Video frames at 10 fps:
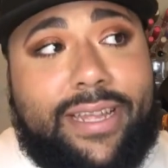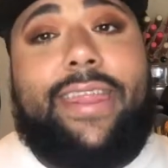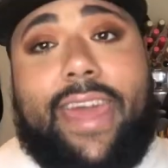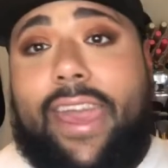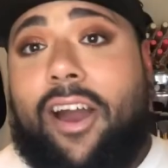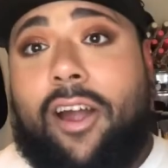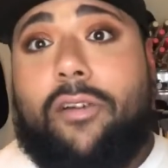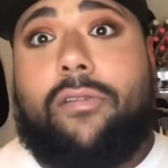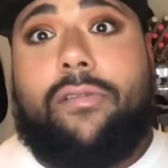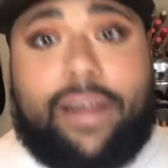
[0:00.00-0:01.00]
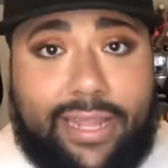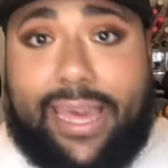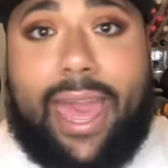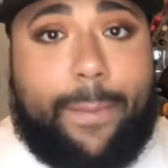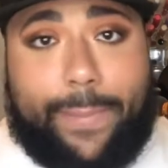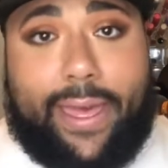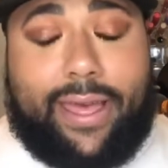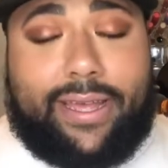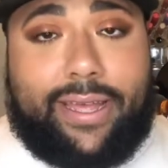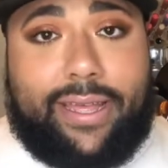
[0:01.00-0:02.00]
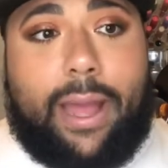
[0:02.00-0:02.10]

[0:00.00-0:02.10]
They are really epic.